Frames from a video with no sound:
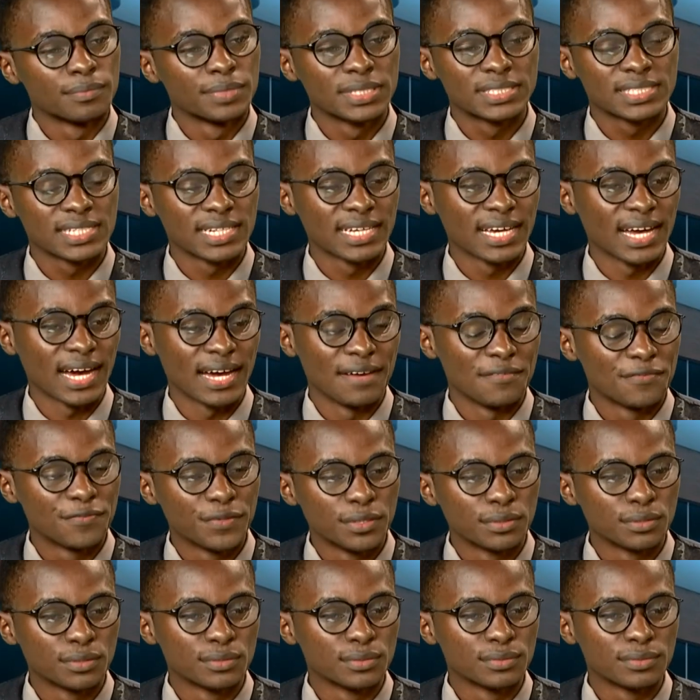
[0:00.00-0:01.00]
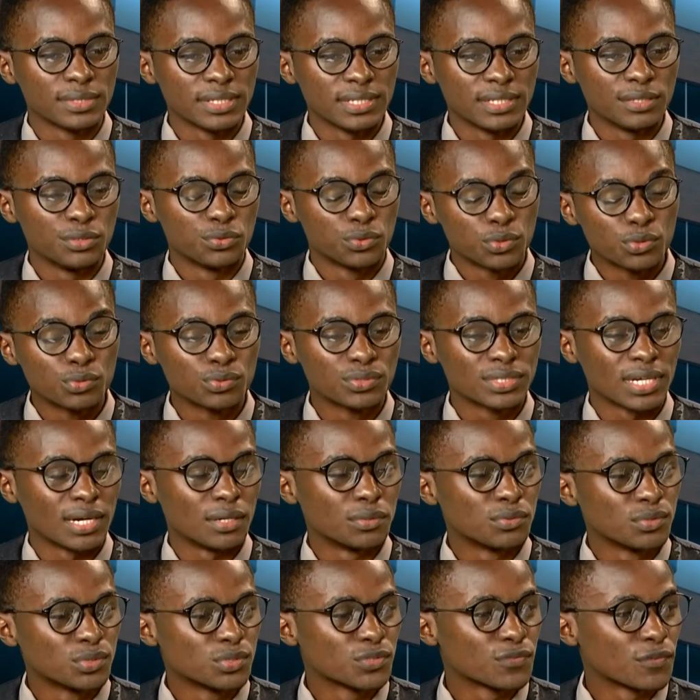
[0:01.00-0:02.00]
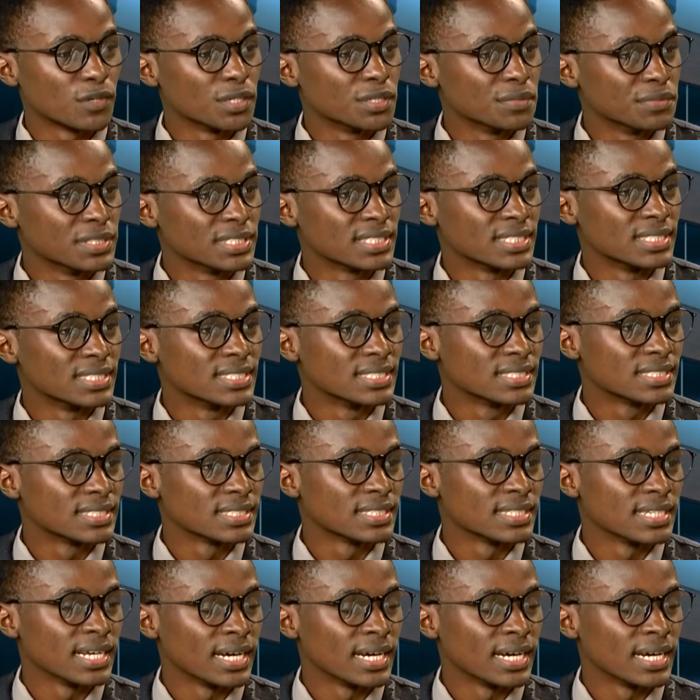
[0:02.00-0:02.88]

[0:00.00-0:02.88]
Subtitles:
Basically, I feel rules are rules for a reason.